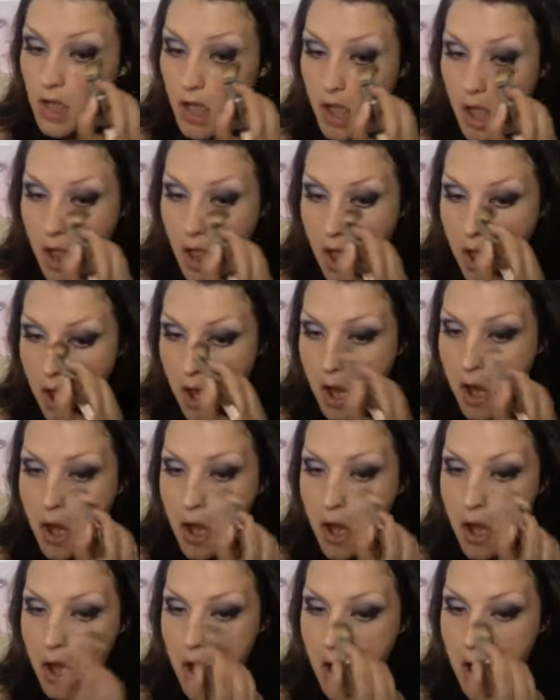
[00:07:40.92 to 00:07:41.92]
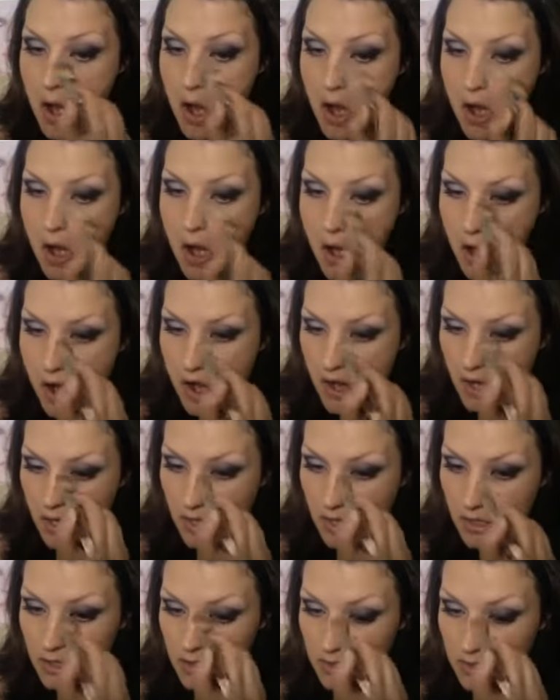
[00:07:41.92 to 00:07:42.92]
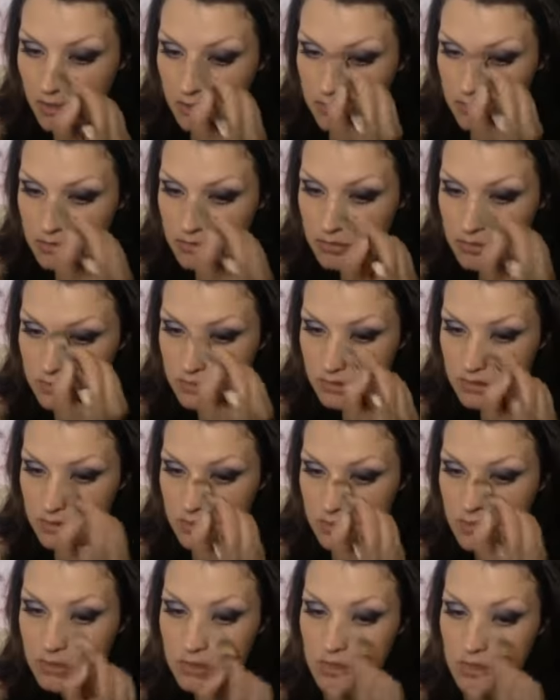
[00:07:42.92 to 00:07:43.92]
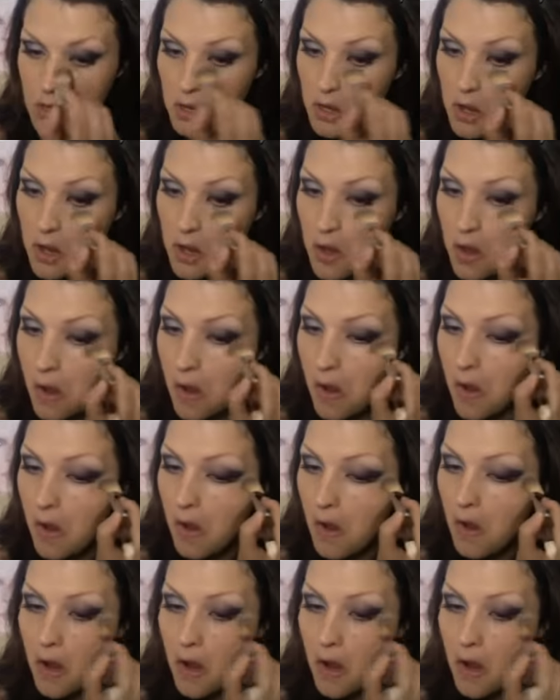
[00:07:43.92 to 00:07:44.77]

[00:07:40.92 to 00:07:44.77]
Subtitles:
Nobody speaks.